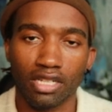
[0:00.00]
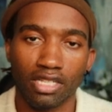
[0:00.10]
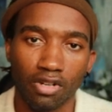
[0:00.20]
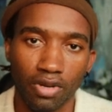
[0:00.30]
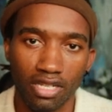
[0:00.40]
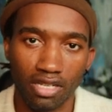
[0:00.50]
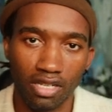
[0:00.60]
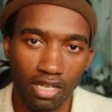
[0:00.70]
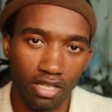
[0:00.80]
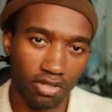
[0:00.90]
generator
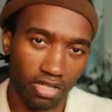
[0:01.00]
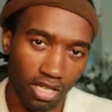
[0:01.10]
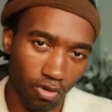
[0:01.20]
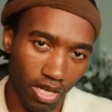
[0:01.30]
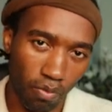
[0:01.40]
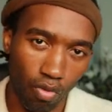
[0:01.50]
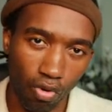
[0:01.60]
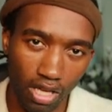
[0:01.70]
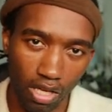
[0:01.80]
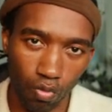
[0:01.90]
to generate
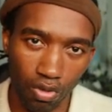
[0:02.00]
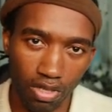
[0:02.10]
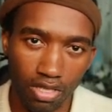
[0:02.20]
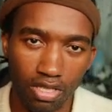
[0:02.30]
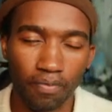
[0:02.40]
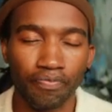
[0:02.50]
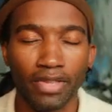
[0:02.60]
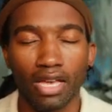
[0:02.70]
more keywords.